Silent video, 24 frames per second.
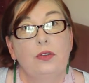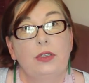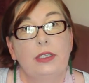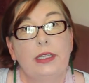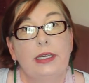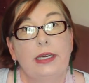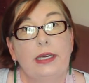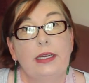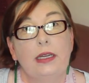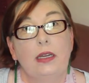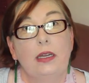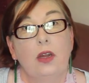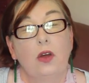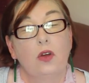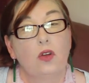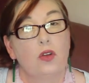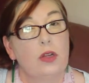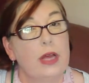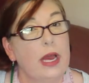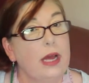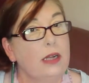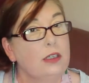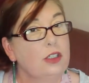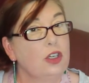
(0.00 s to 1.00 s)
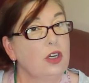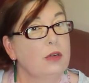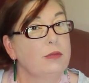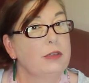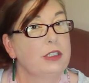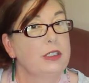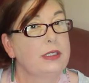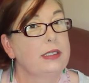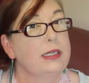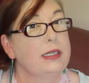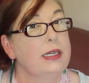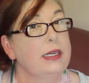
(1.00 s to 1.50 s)
the local yarn shop
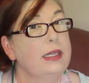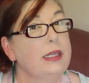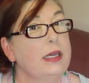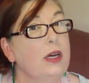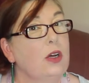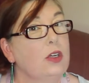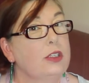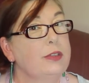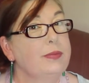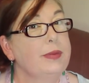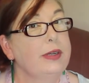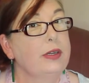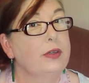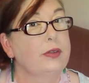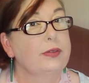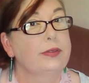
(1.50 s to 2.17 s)
just near the hospital.